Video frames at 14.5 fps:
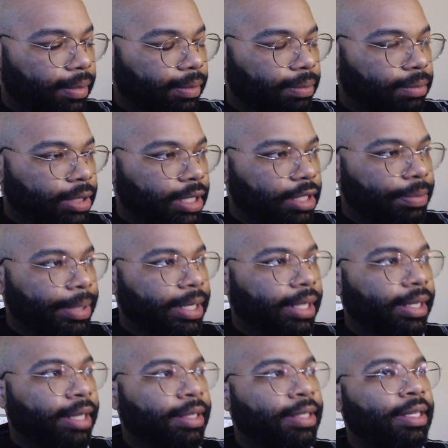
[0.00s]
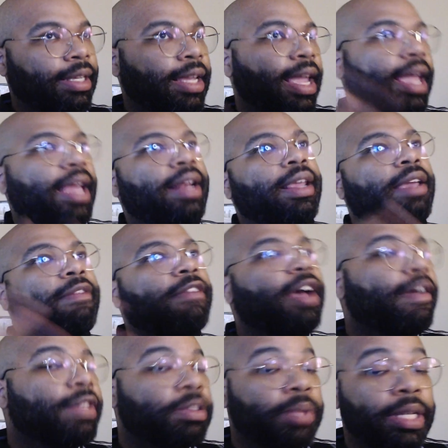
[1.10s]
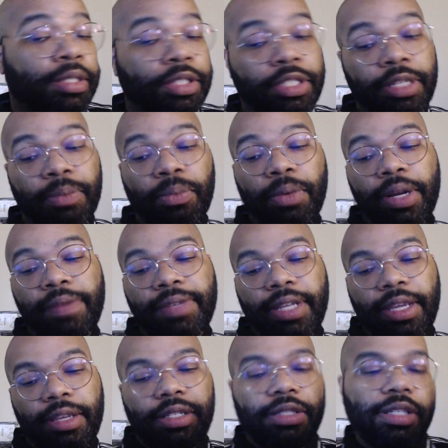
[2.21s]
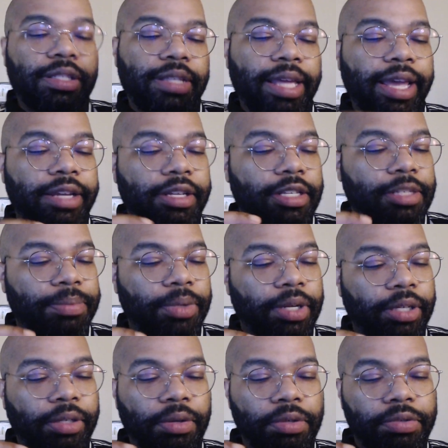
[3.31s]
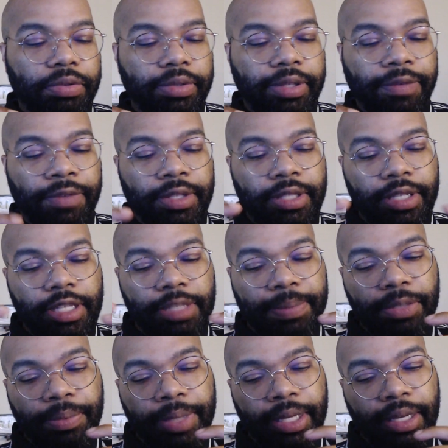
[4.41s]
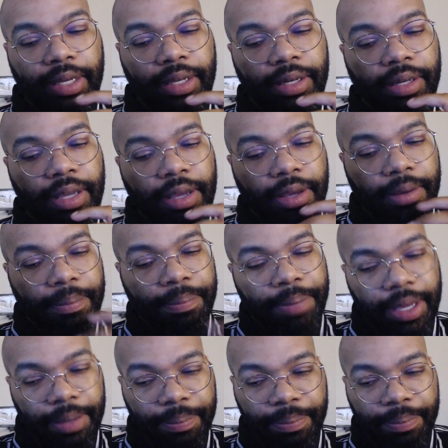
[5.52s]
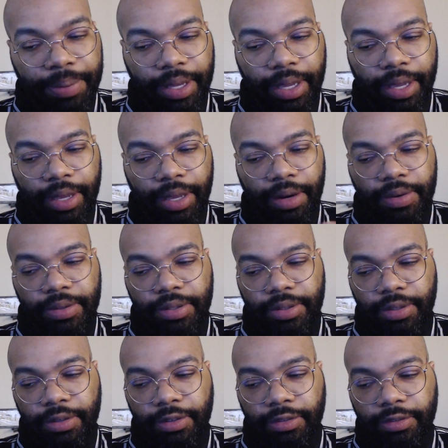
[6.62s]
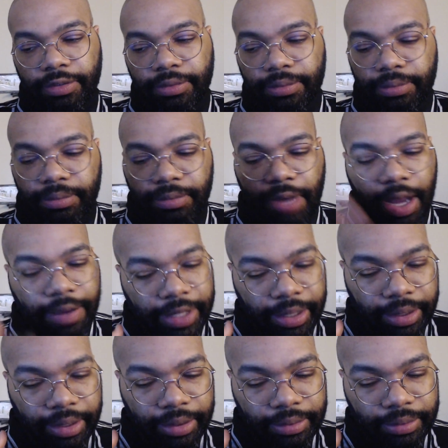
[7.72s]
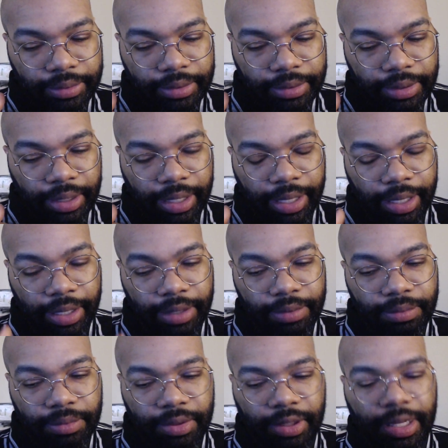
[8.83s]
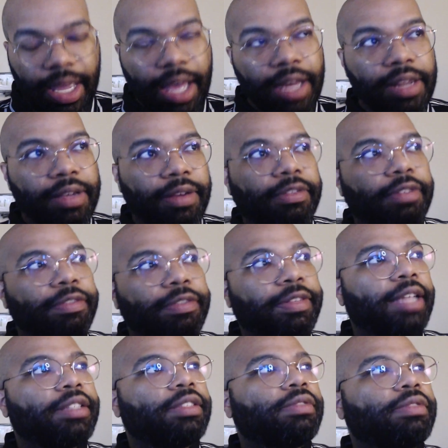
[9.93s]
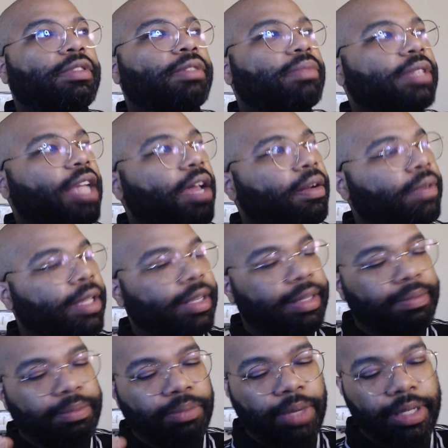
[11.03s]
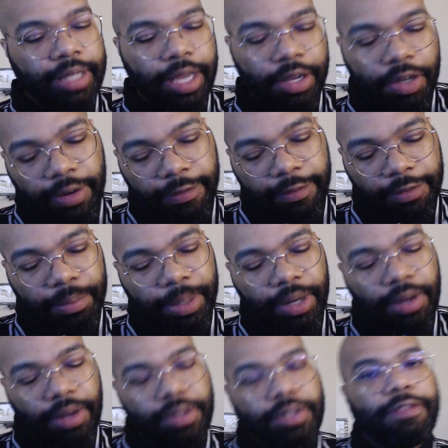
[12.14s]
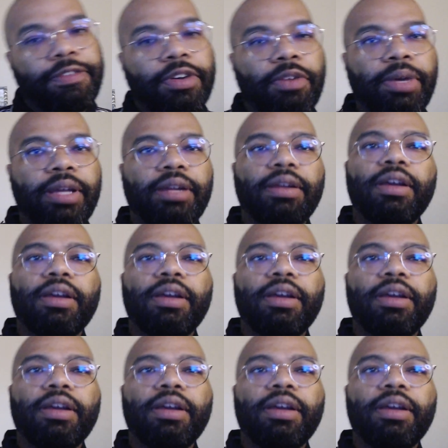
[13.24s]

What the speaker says: since we didn't get to see Andie and Ravi's relationship, what if they decide to explore the cultural differences between Pip and also Ravi, and kind of reflect not only what they're going through, but also throw in